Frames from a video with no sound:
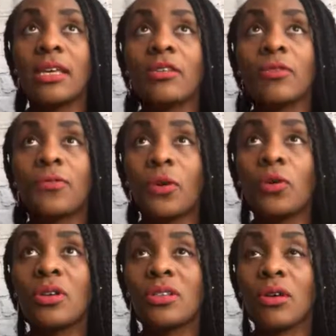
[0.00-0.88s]
to
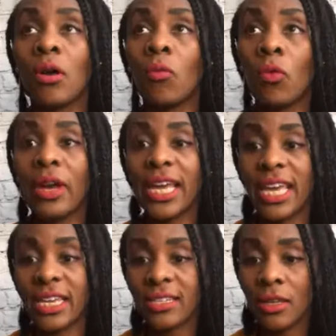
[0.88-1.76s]
focus on what
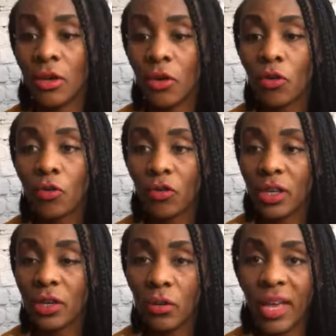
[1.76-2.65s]
is
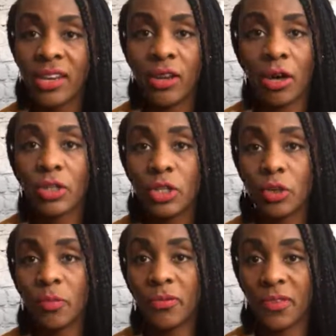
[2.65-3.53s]
real and not
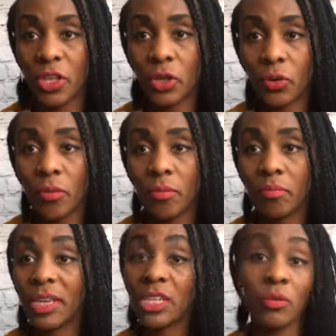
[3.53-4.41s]
superficial,
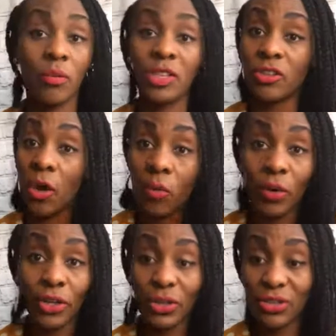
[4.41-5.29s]
because what I don't
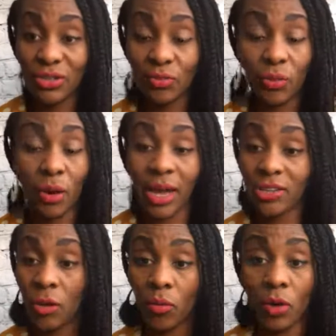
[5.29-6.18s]

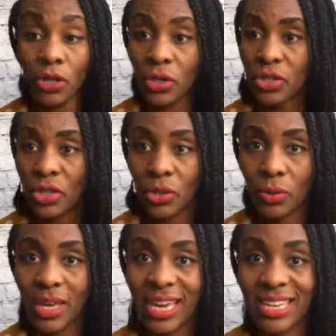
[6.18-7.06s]
want you to
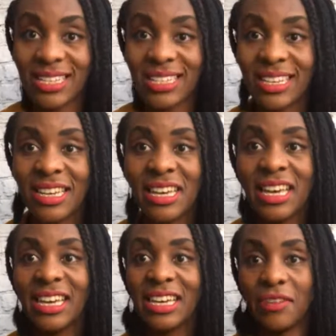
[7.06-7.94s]
do is
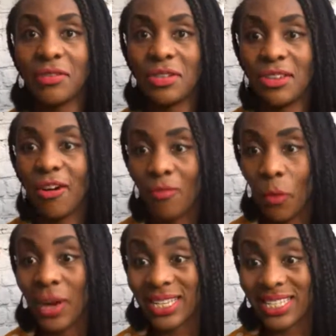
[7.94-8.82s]
give yourself
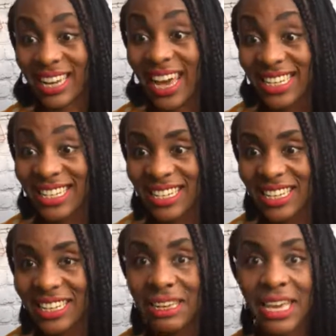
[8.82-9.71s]
more
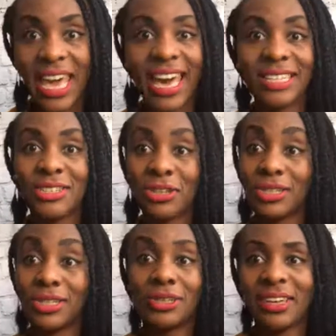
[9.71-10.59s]
anxiety and start
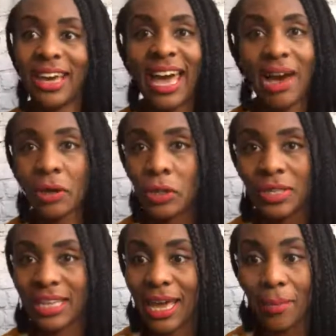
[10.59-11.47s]
to look at how you
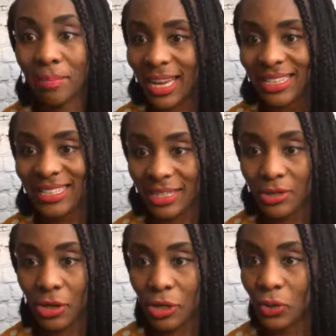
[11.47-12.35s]
could get plastic
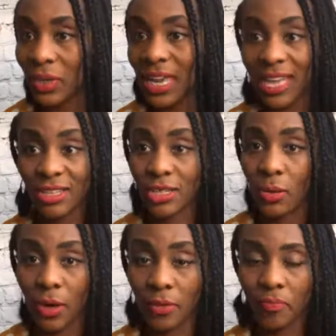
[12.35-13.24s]
surgery and
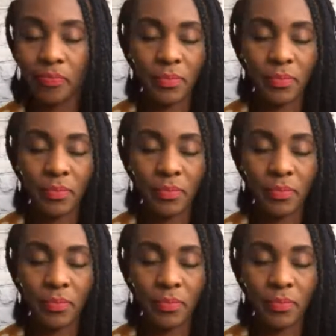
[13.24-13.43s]
so on.